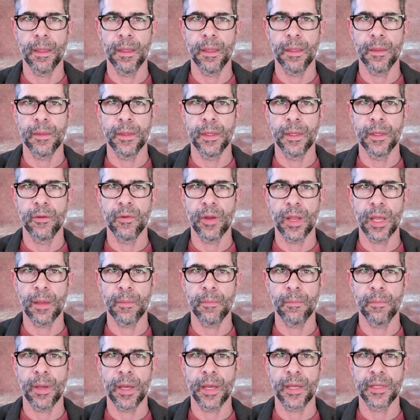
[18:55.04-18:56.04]
The
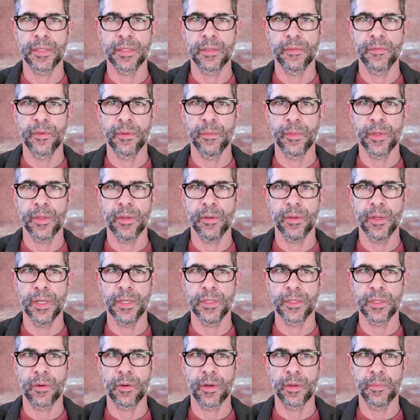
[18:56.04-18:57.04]
gram-positive
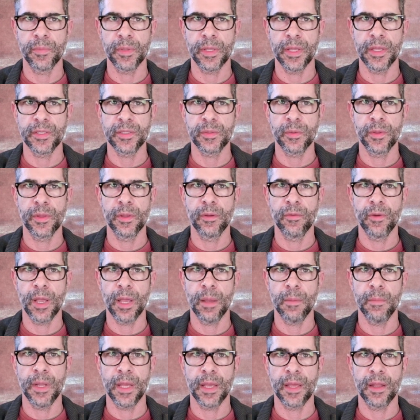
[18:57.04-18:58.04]
Firmicutes are replaced with the
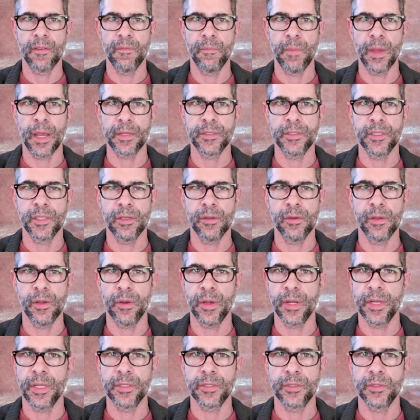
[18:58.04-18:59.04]
gram-negative
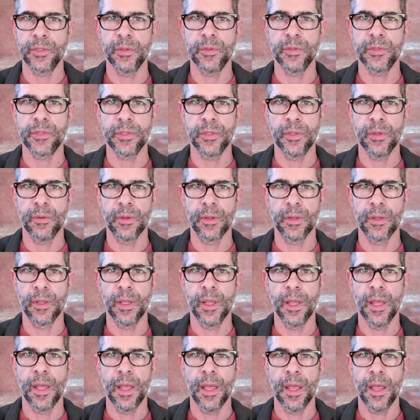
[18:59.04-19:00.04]
Bacteroides too soon,
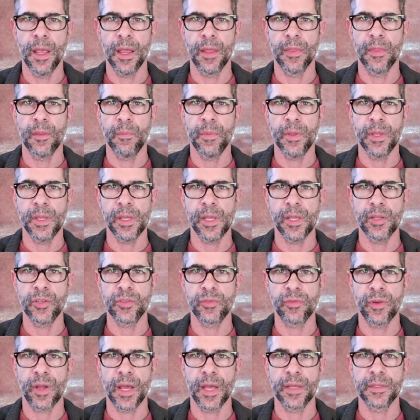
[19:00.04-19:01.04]
and the pH
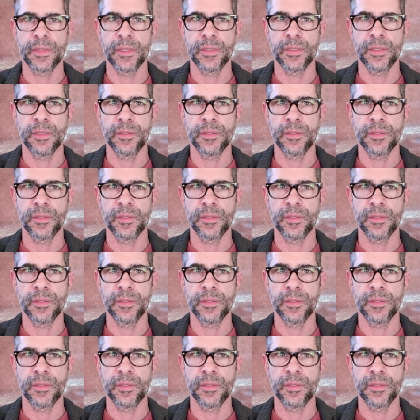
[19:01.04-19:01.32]
rises to